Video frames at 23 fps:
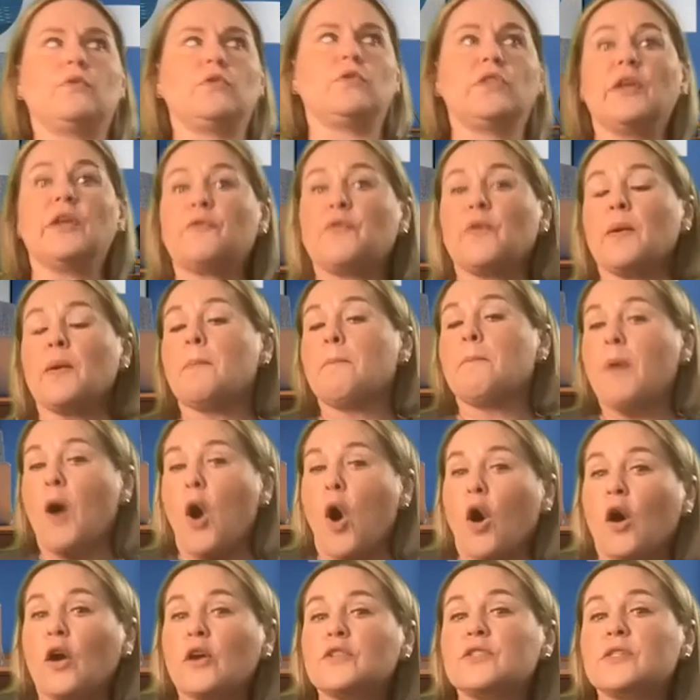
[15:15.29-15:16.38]
different
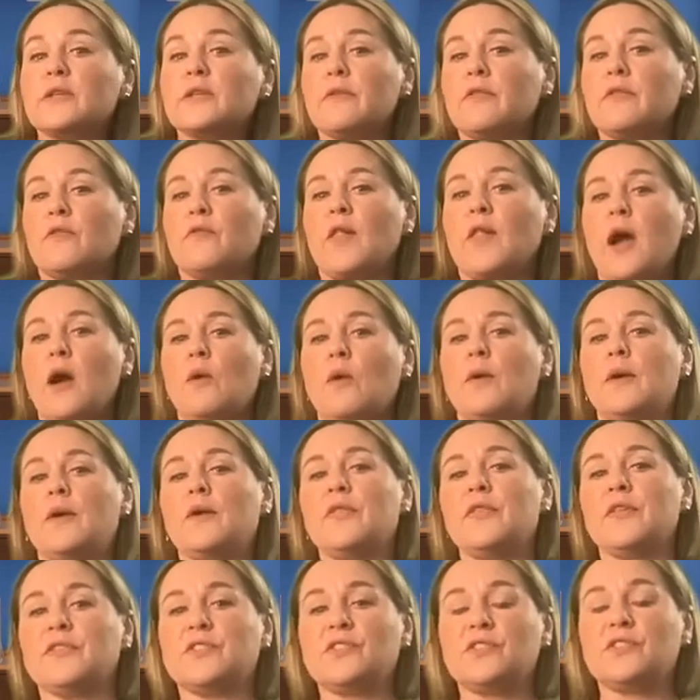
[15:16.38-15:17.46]
parts of the flower,
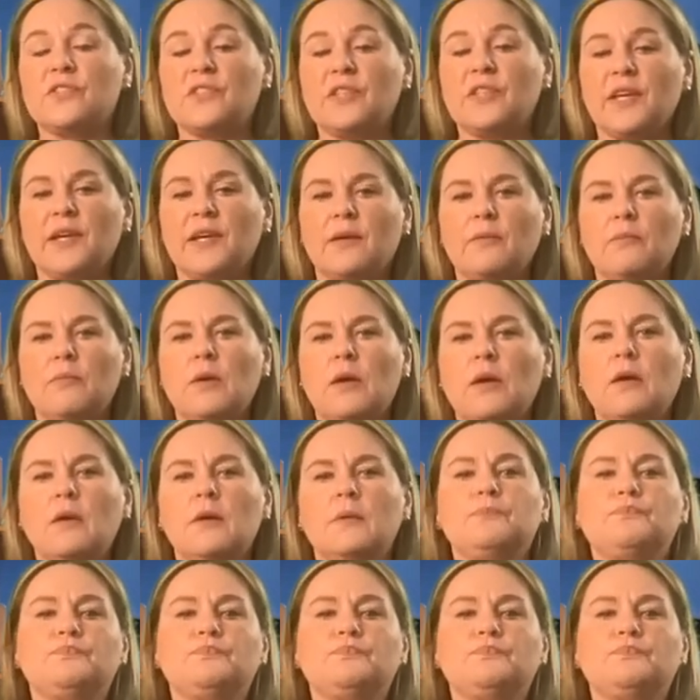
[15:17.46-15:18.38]
the stem,